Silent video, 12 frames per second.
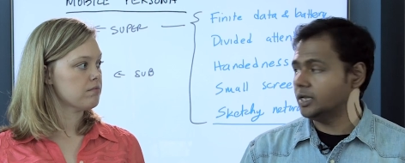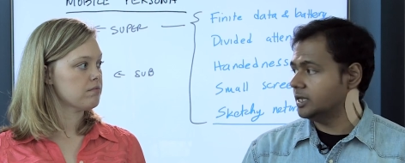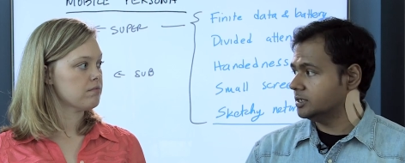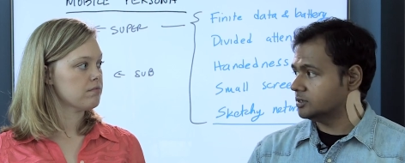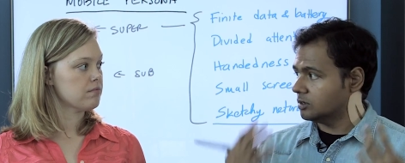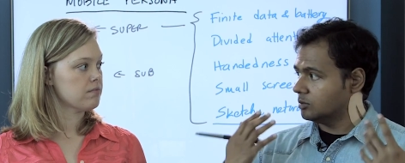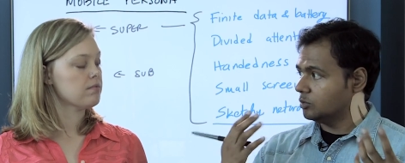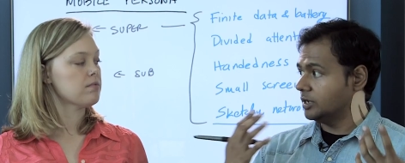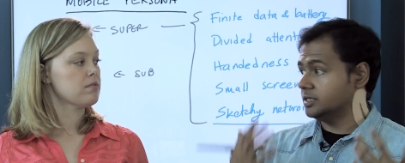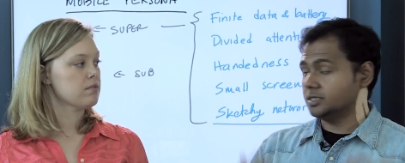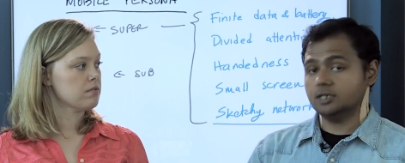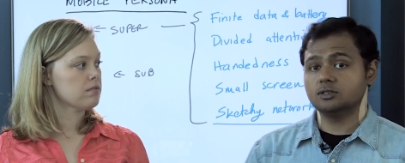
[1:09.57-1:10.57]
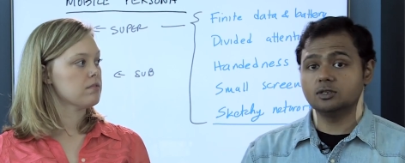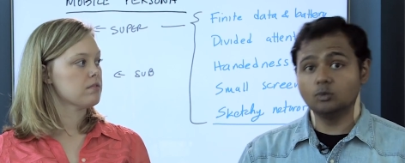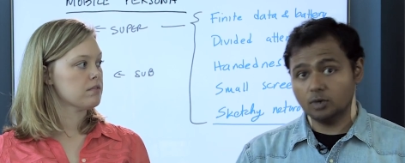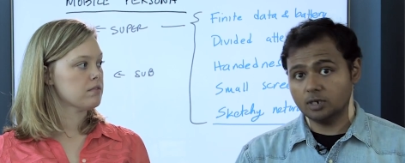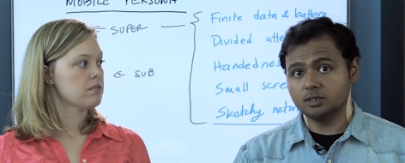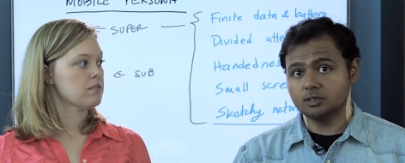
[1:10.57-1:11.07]
Speaker 1: ways. Our brains actually
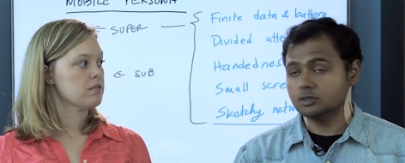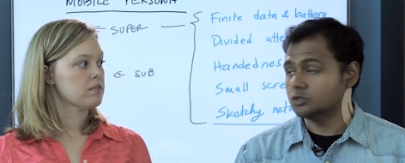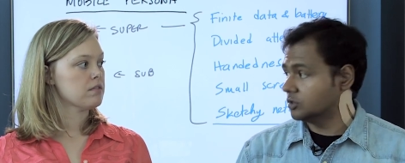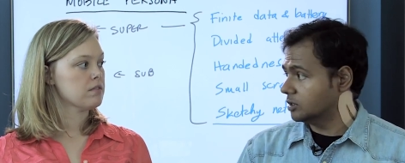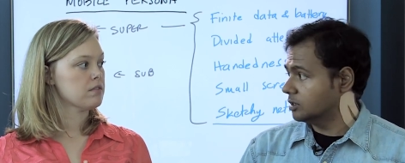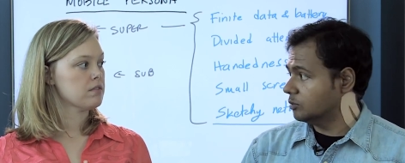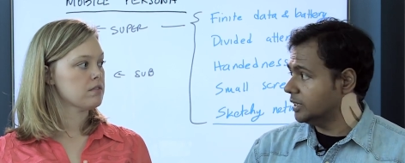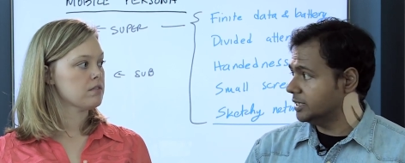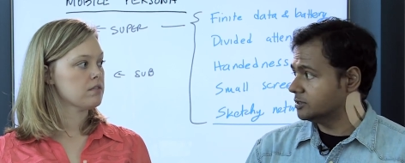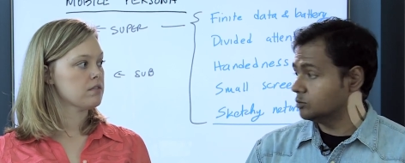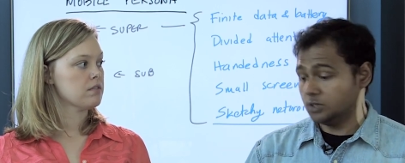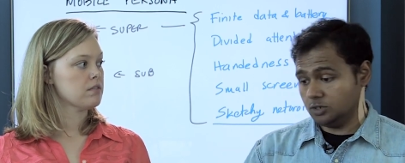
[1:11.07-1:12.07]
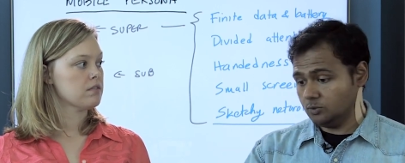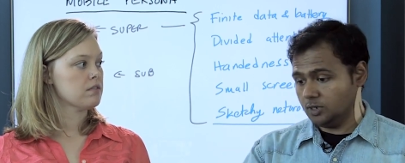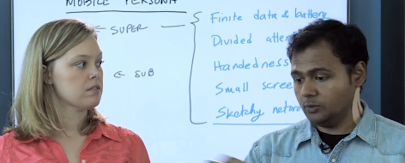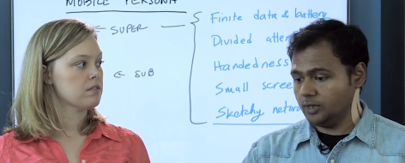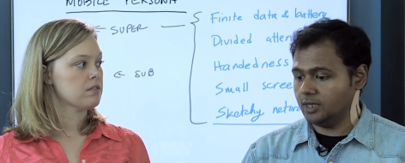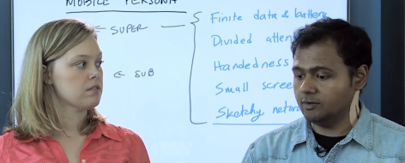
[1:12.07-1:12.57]
work in certain ways, which is
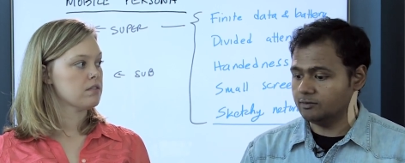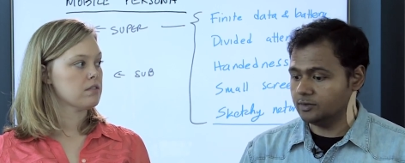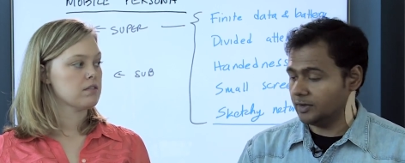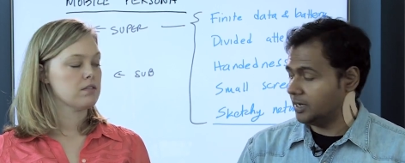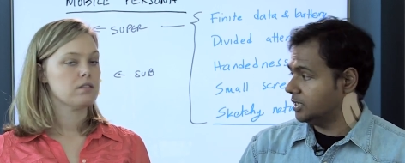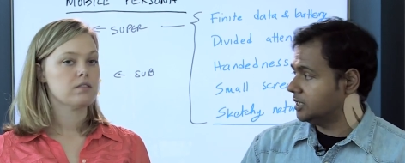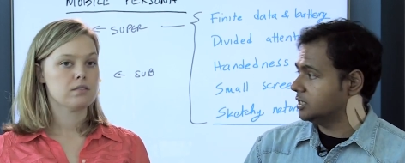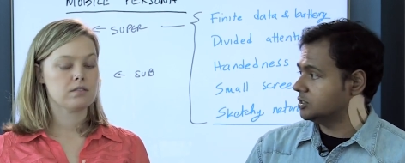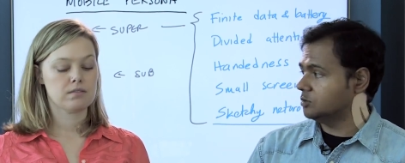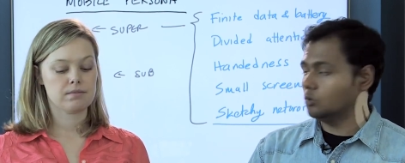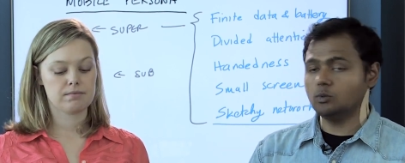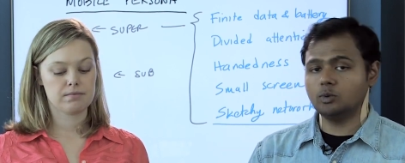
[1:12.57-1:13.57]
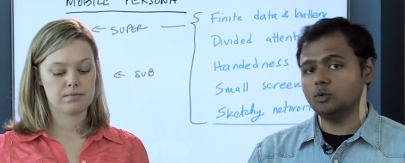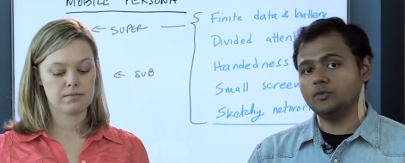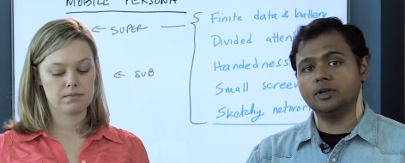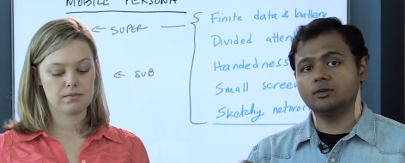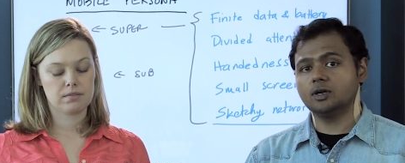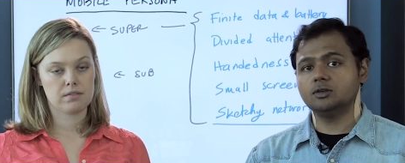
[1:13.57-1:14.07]
why we have divided attention when we're
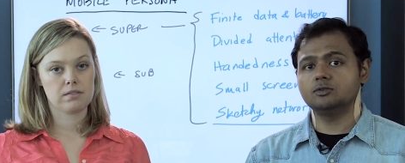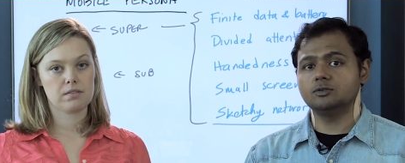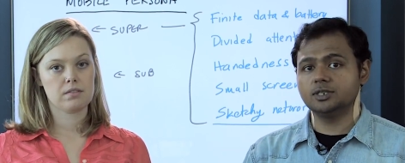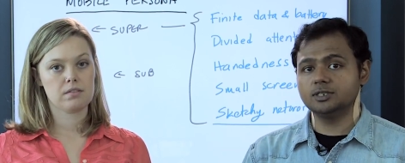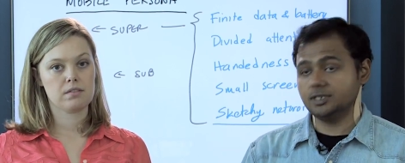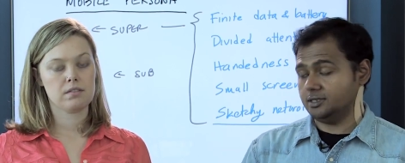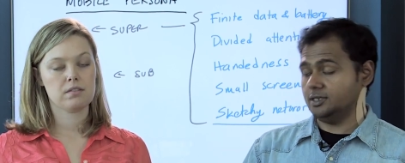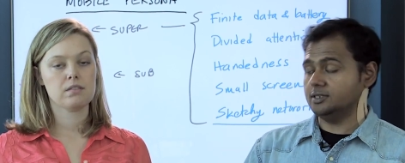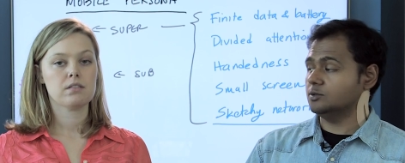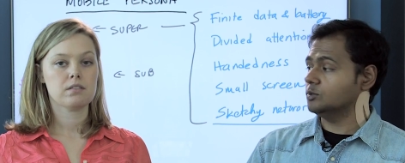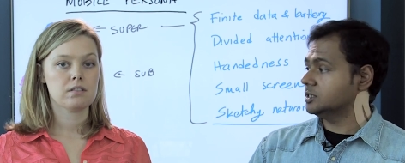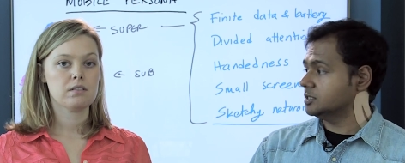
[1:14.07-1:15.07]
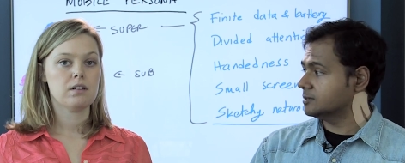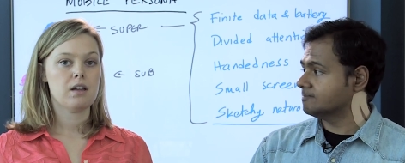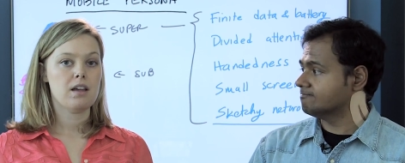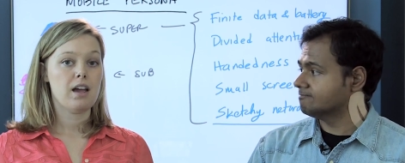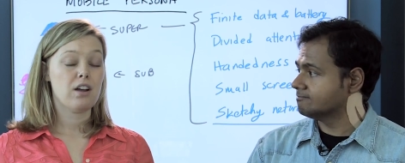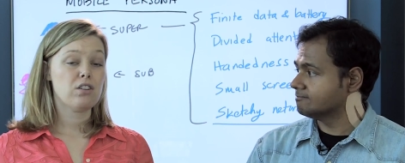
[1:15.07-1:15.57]
moving around doing six things at once.
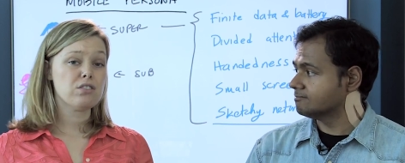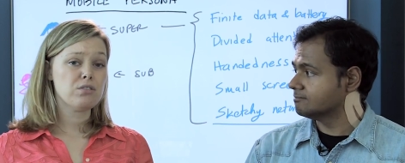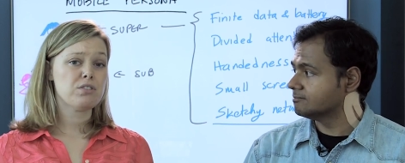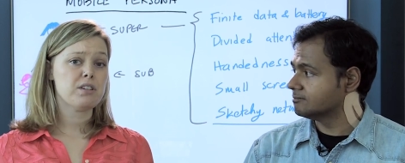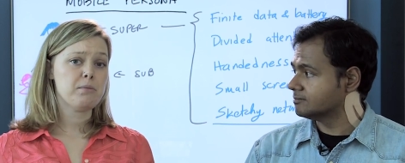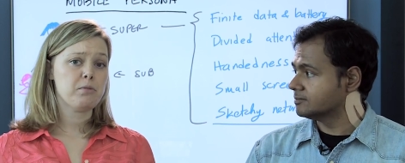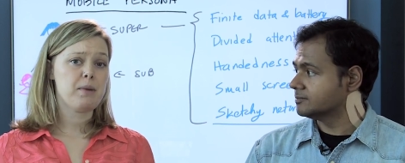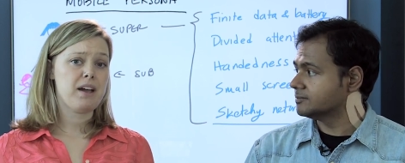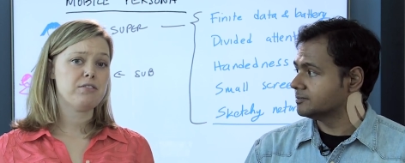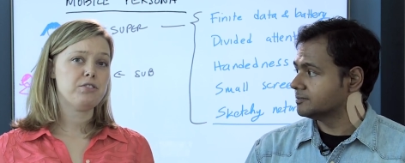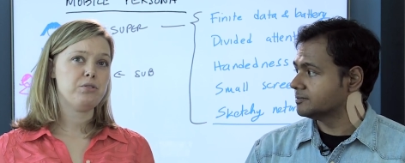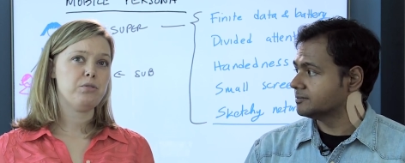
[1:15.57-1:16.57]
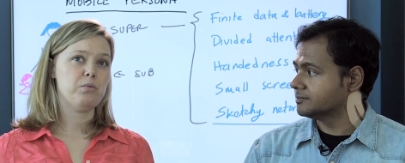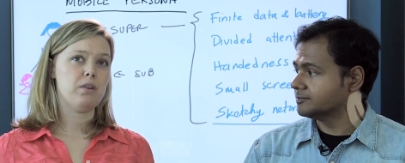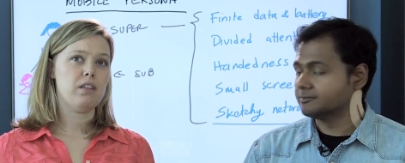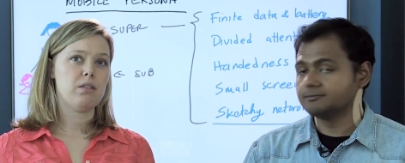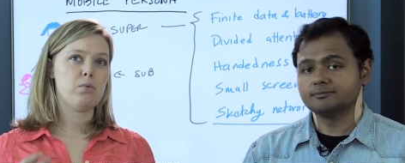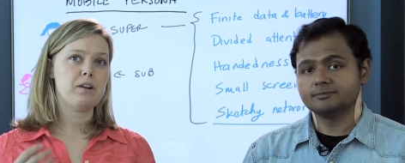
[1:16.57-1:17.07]
Speaker 2: And also, some of them have to do
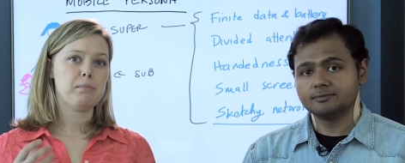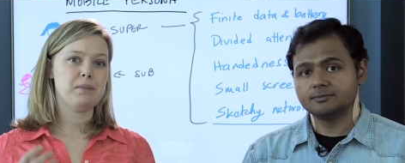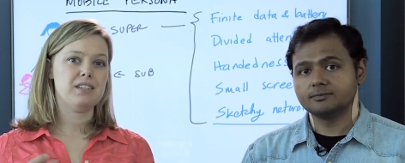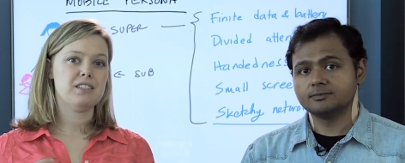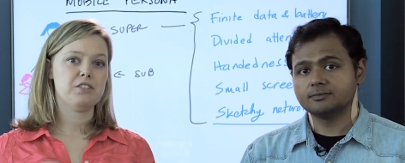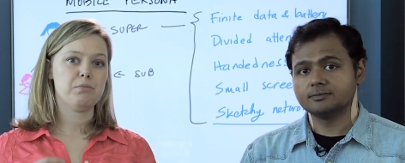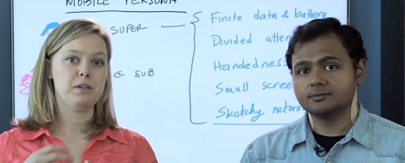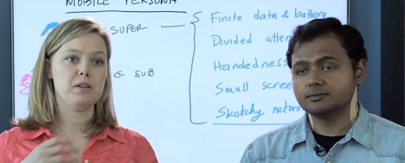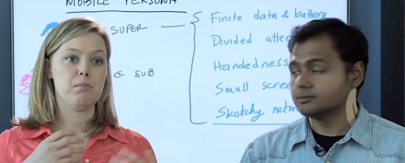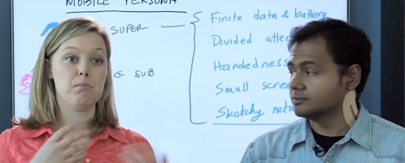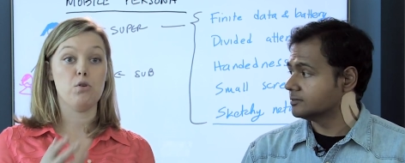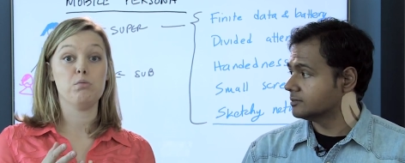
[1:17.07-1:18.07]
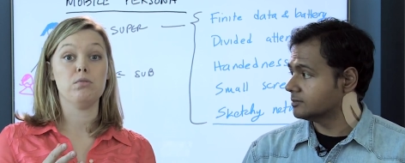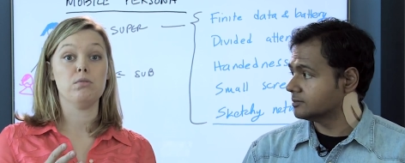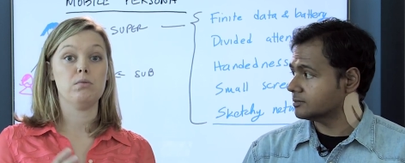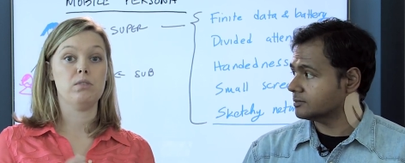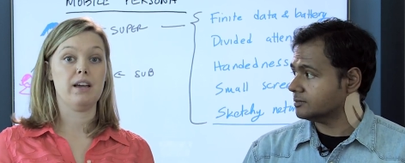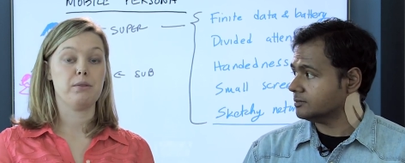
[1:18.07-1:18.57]
with what it means to be
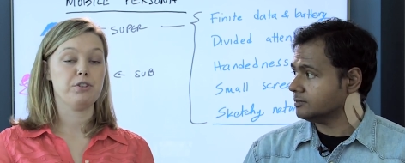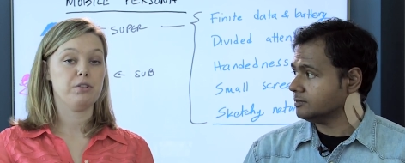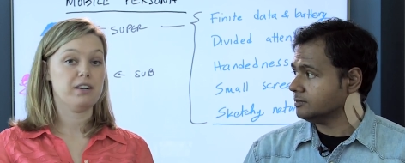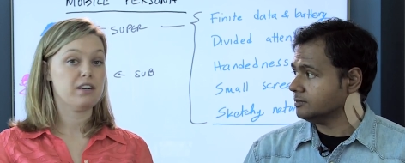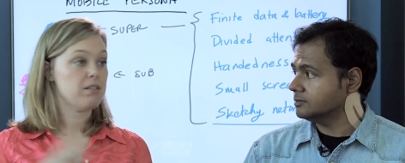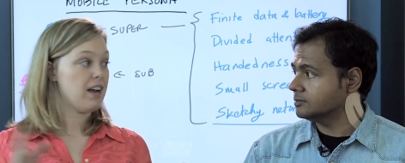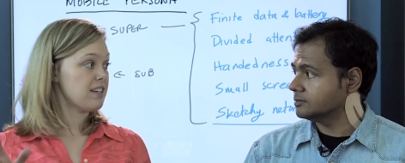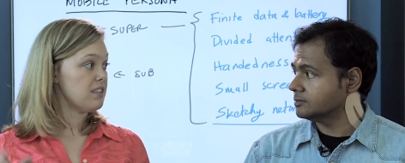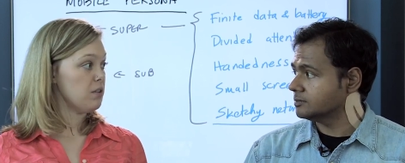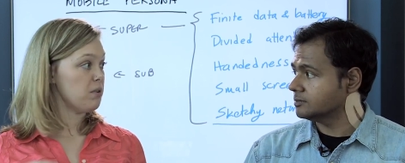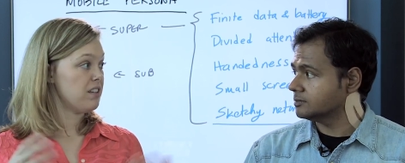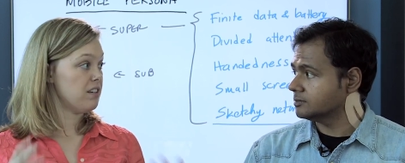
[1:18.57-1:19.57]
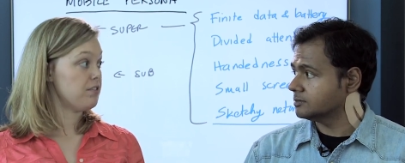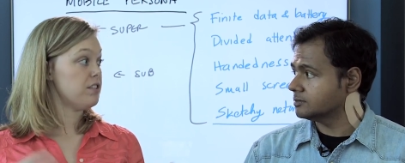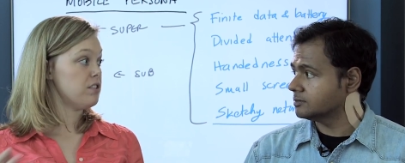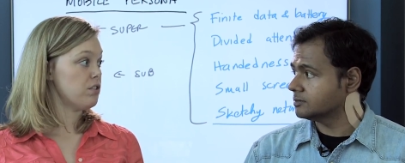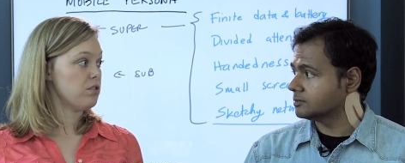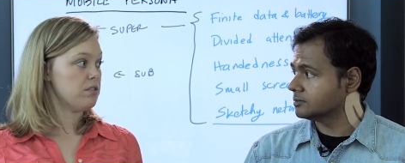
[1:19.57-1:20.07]
mobile. Like when you're interacting within a
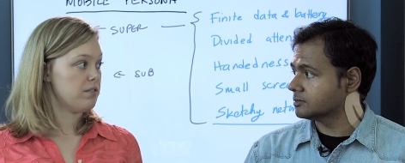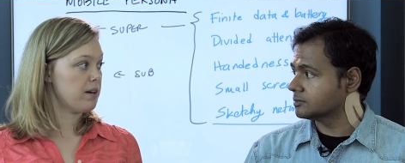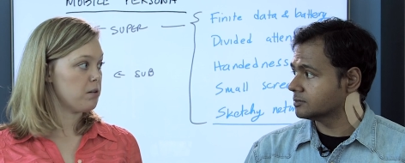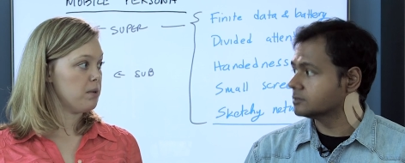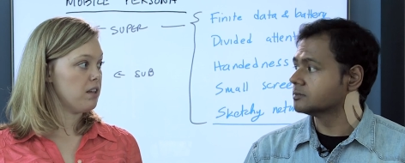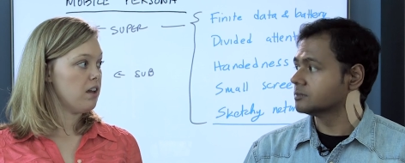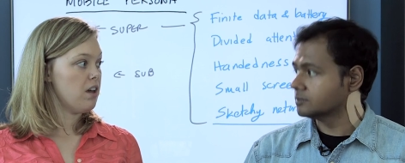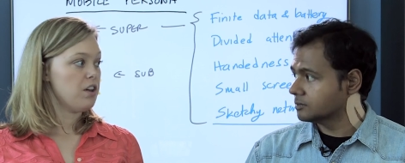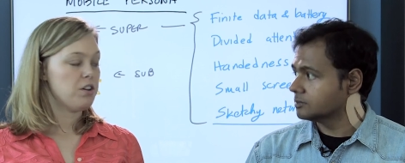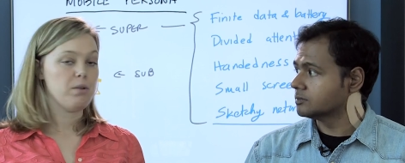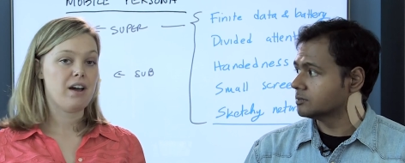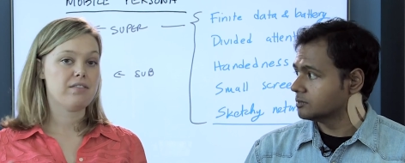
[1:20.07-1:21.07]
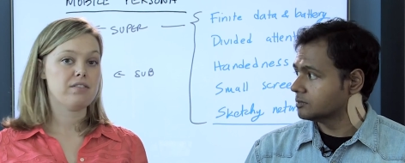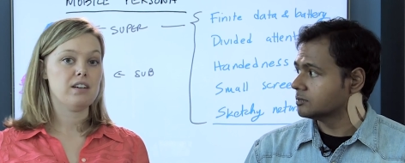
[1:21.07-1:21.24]
physical environment, you have